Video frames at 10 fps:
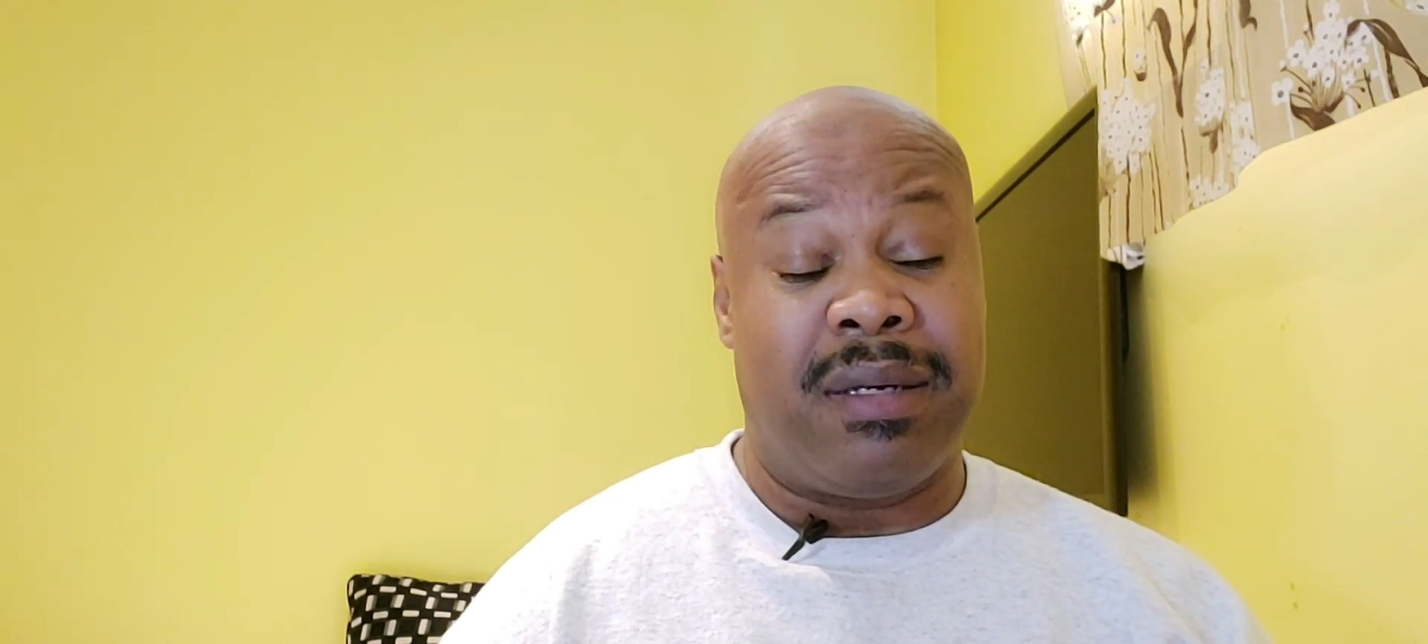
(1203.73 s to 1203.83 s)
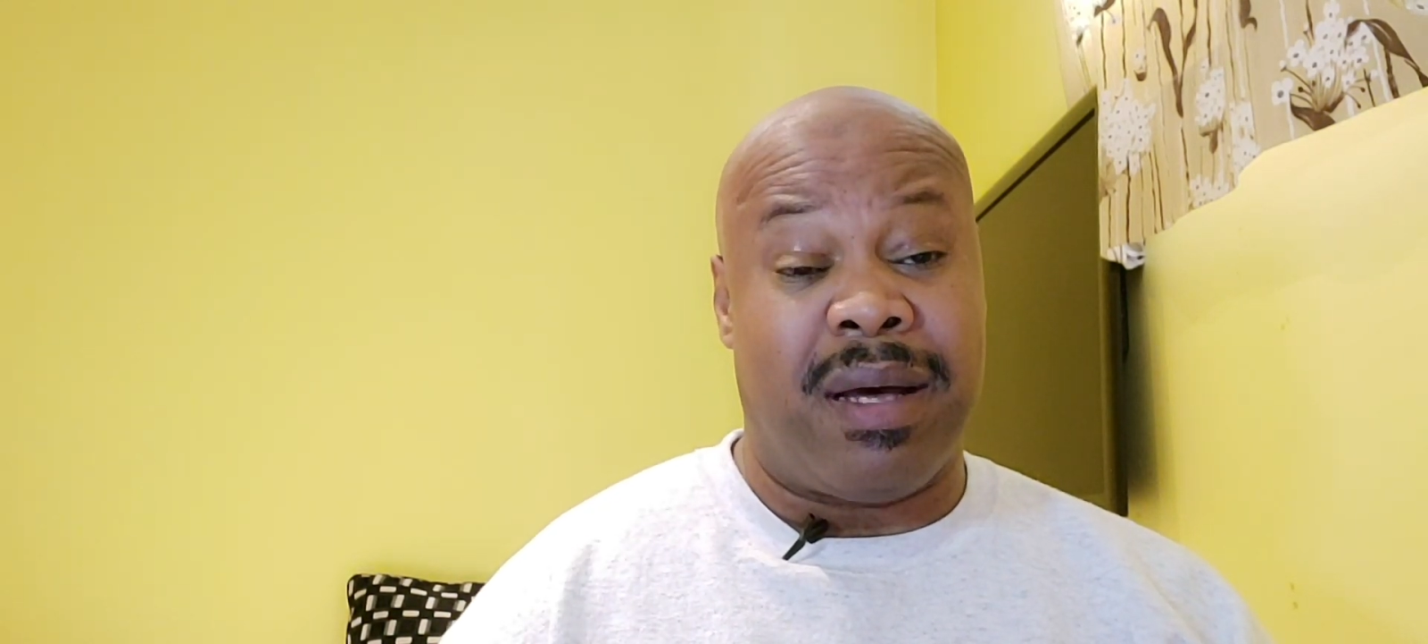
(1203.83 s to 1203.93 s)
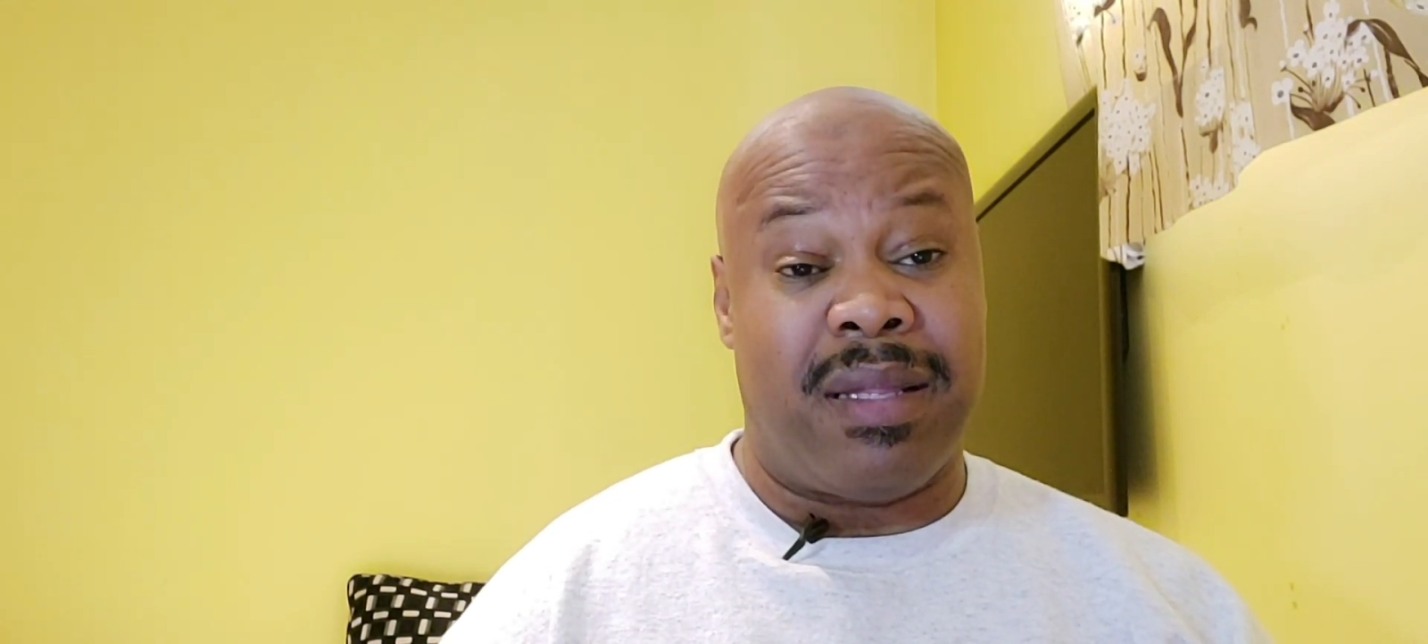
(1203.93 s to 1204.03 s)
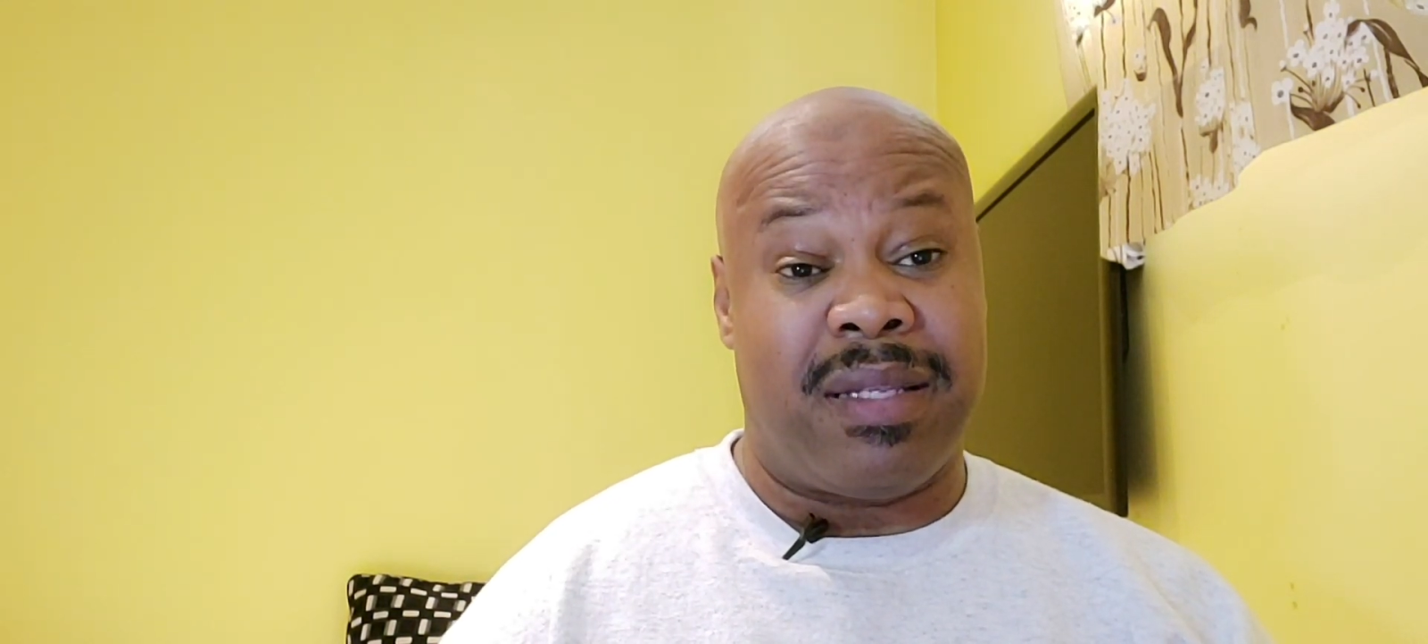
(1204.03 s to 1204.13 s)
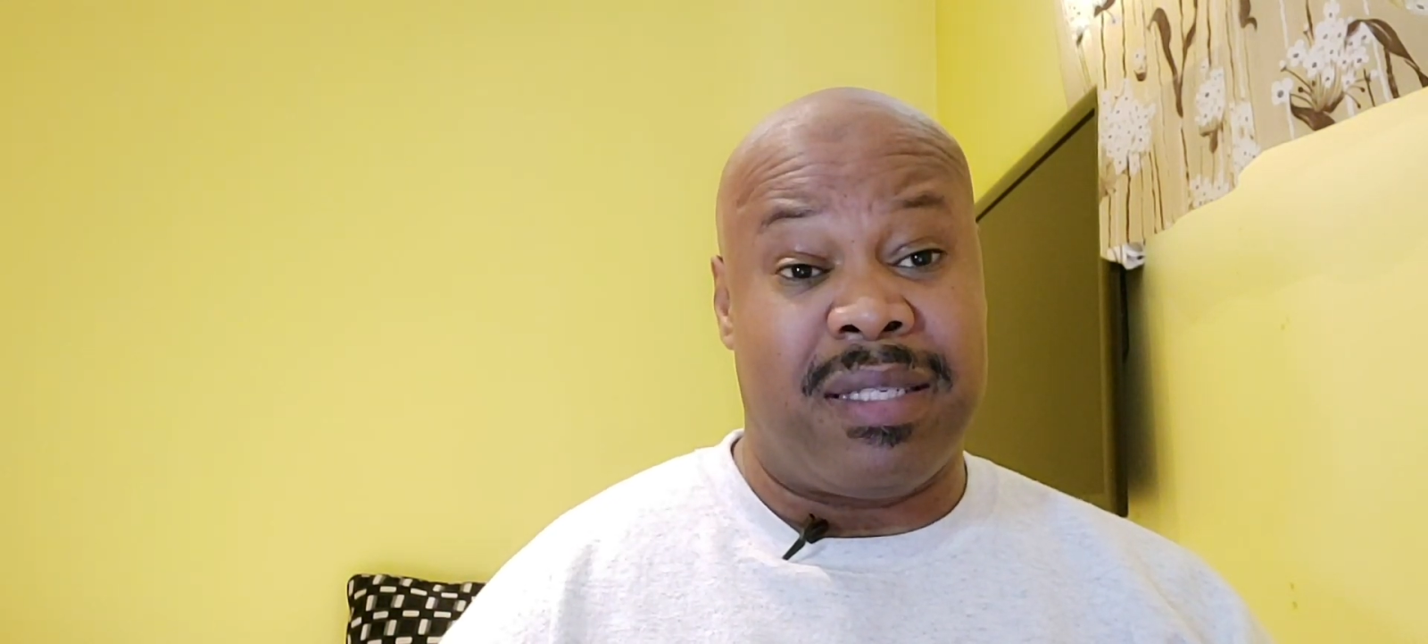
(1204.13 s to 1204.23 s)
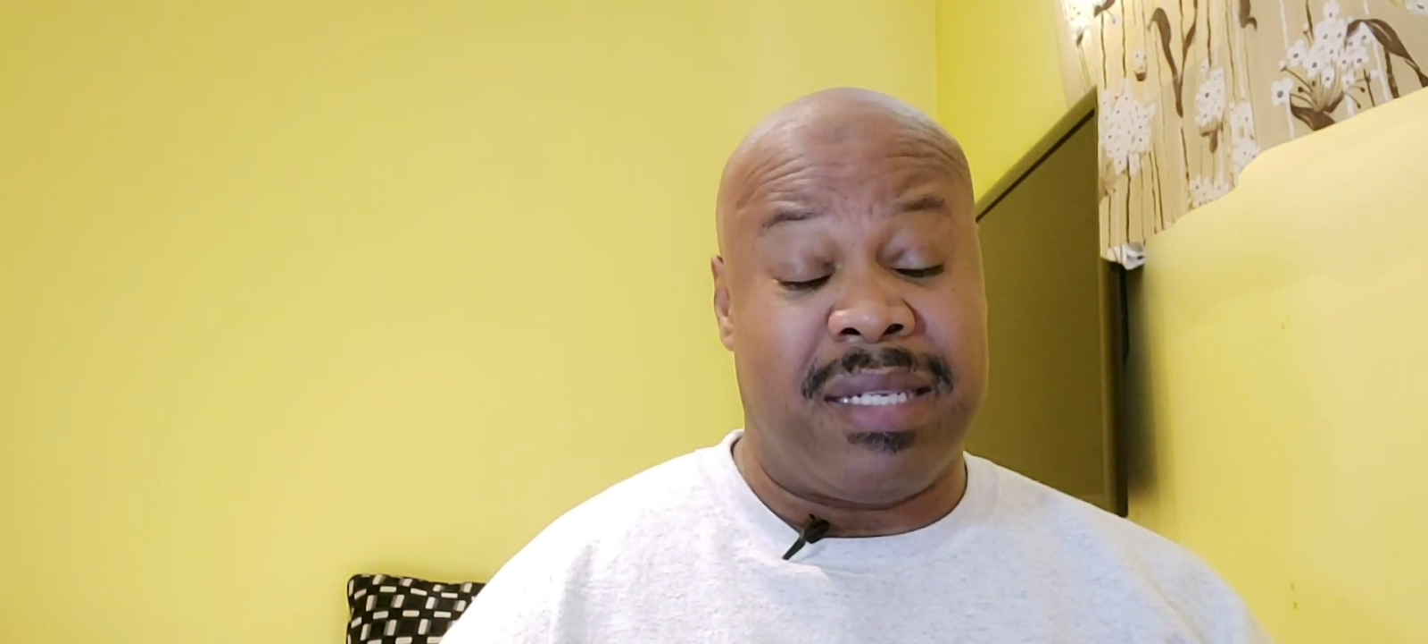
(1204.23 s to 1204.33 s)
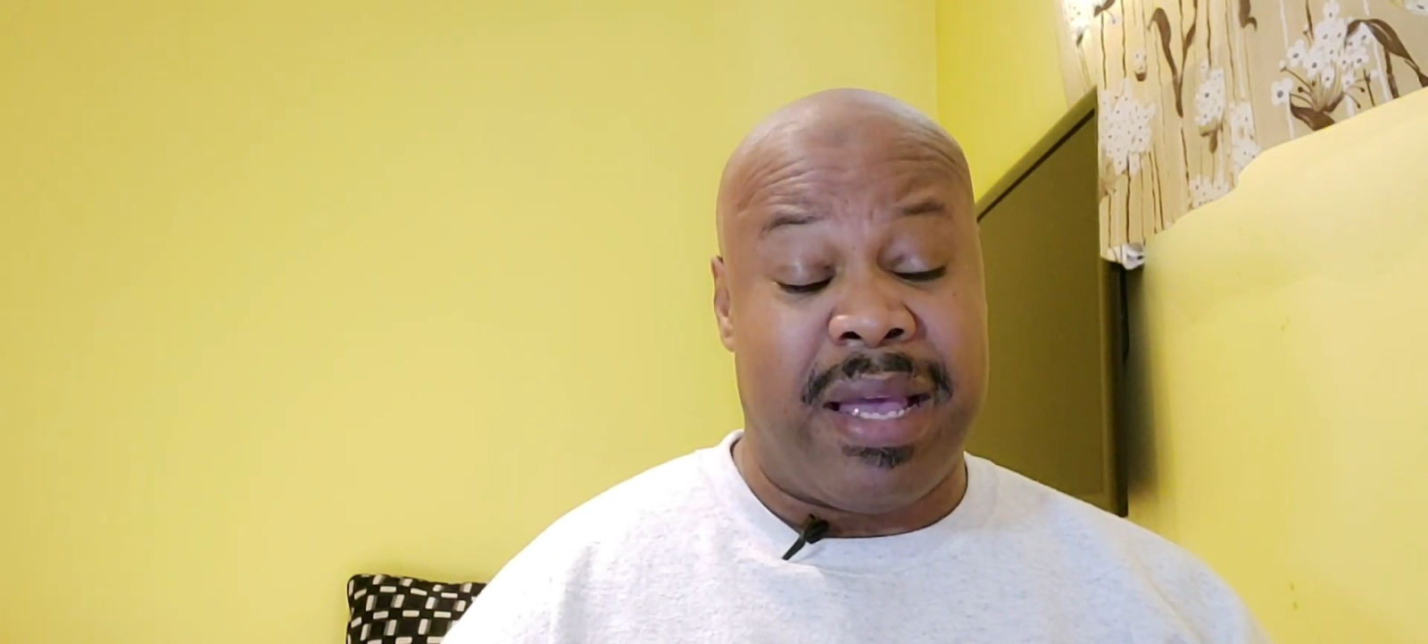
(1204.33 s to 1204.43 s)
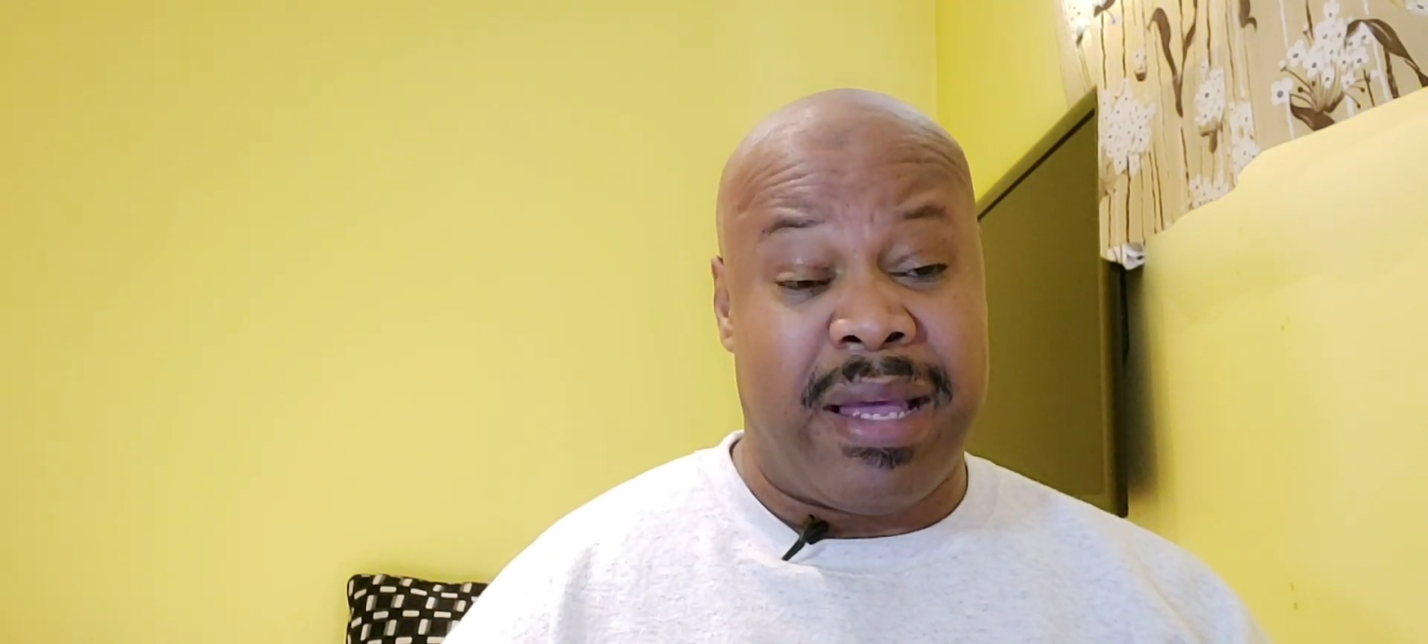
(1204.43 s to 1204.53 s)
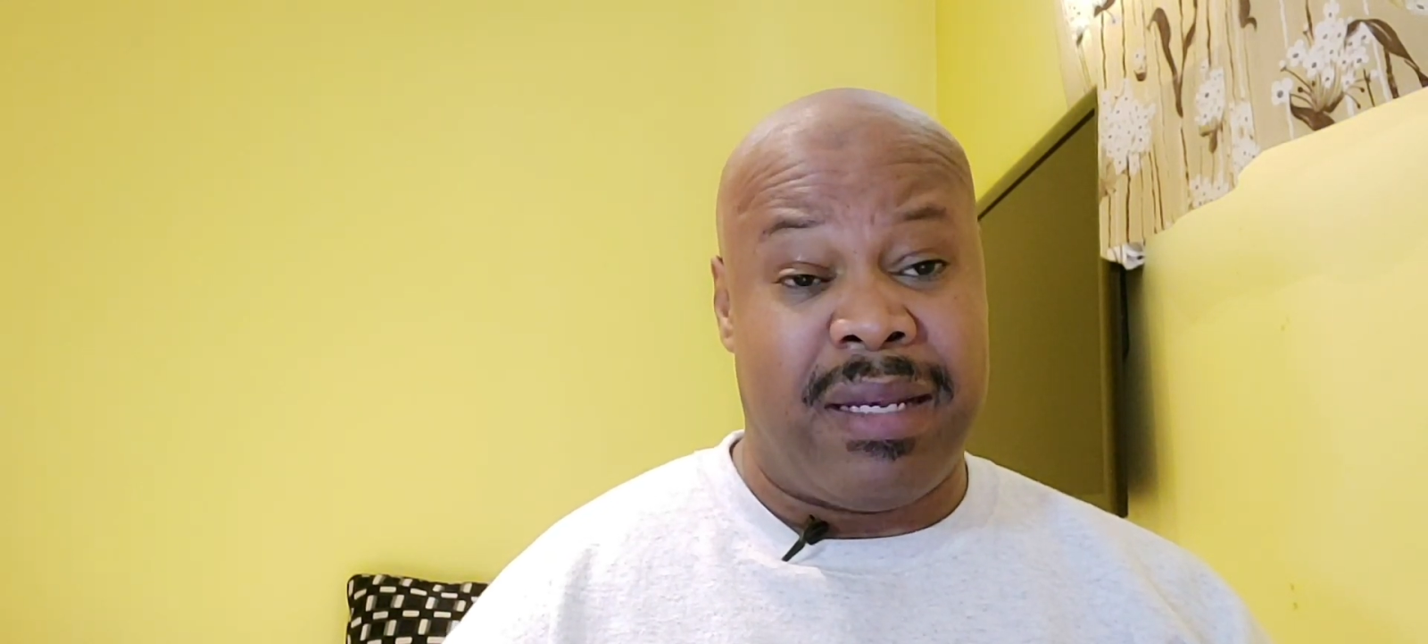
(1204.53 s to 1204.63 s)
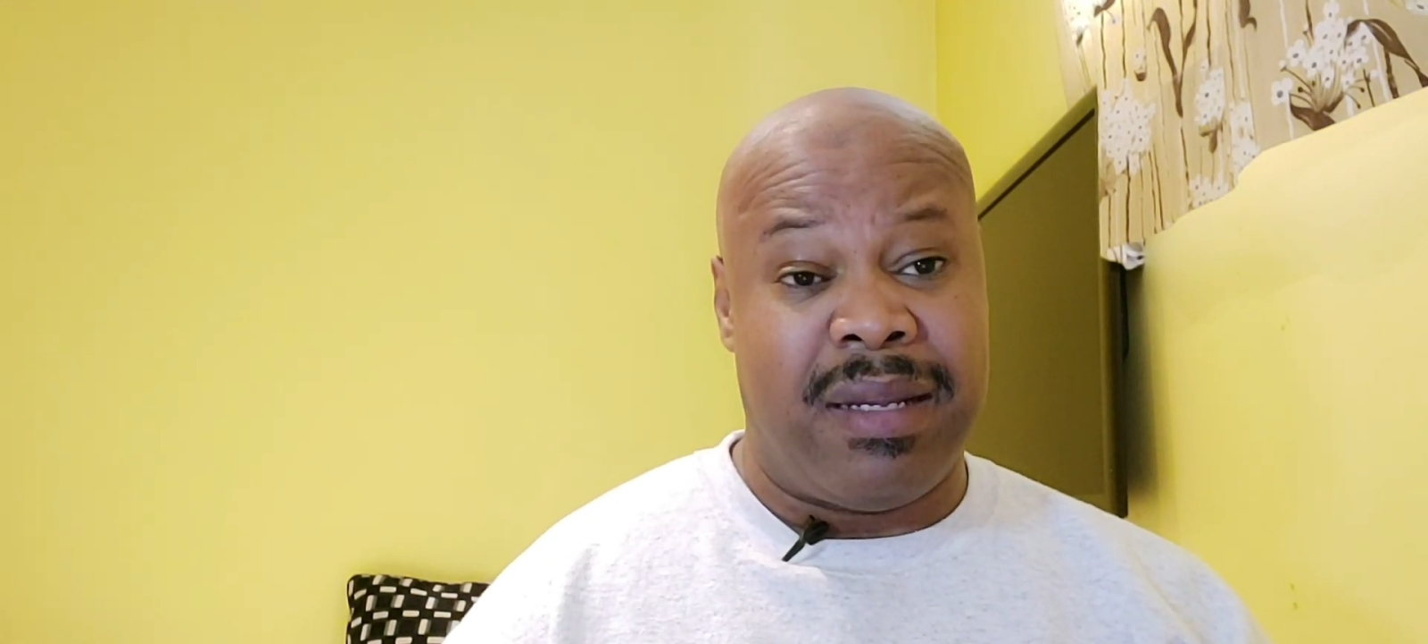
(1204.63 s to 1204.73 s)

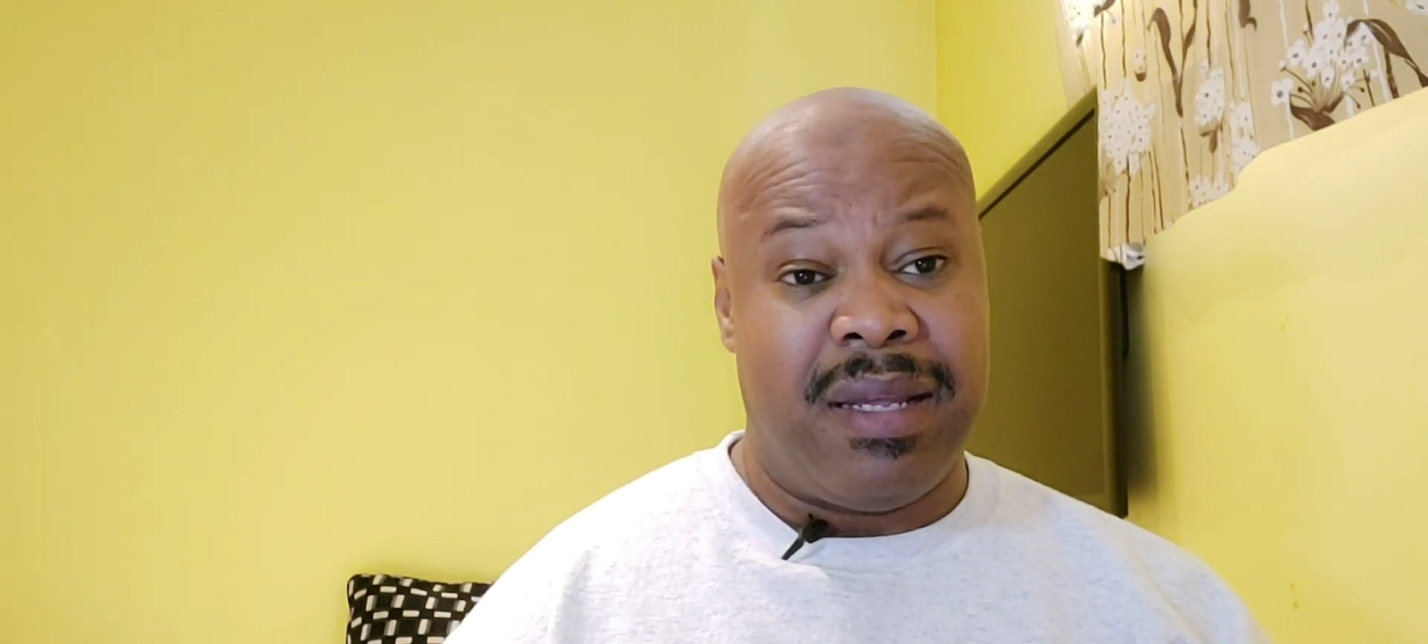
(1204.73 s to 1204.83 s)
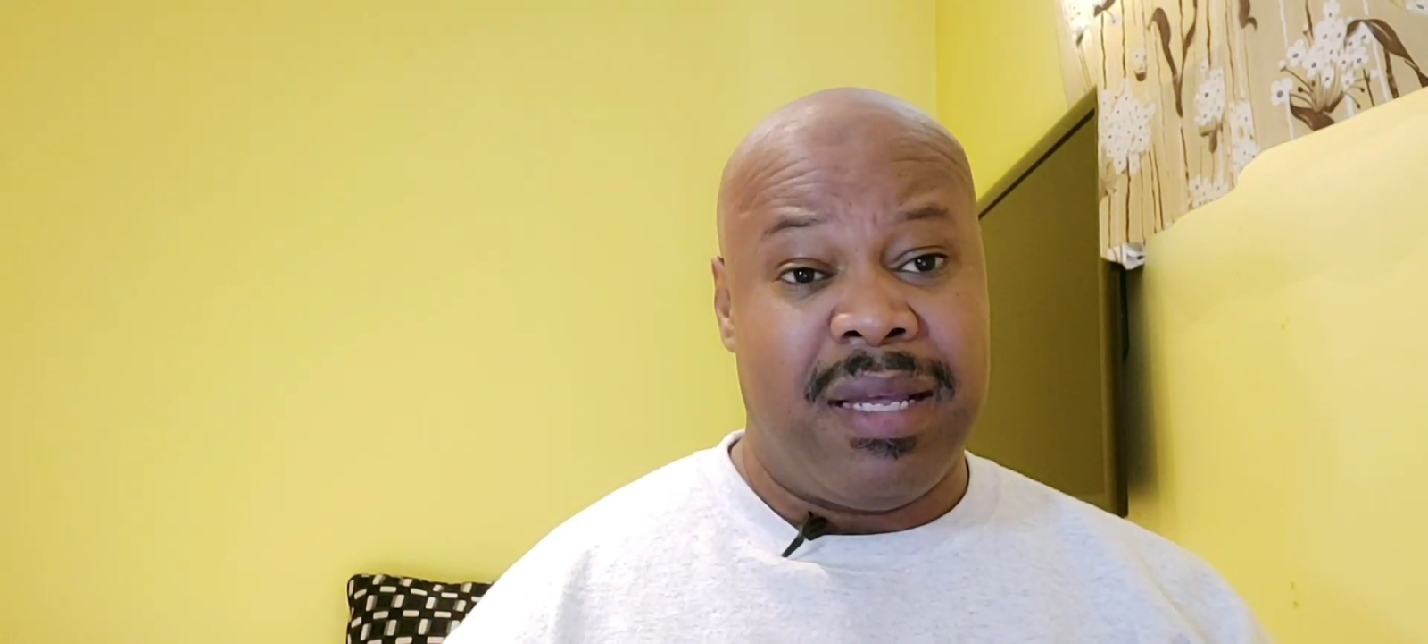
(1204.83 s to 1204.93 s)
understand